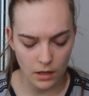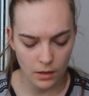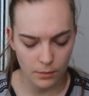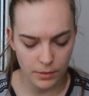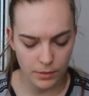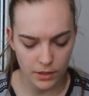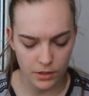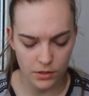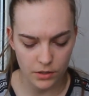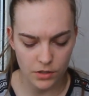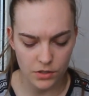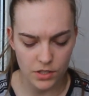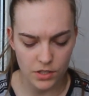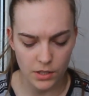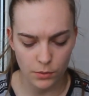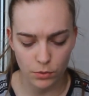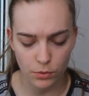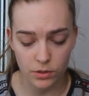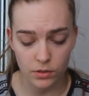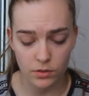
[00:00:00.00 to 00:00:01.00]
Because
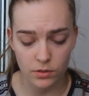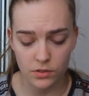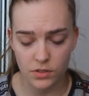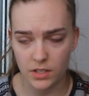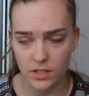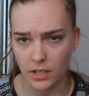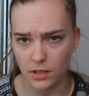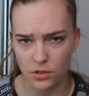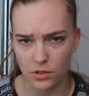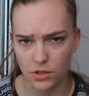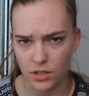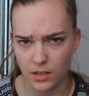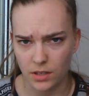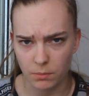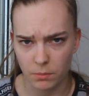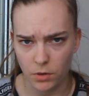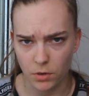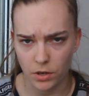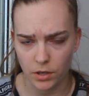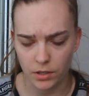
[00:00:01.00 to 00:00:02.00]
he wouldn't send to
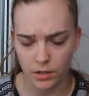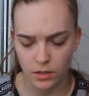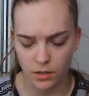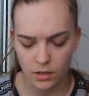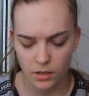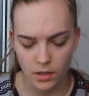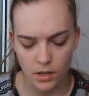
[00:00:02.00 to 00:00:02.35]
Denmark.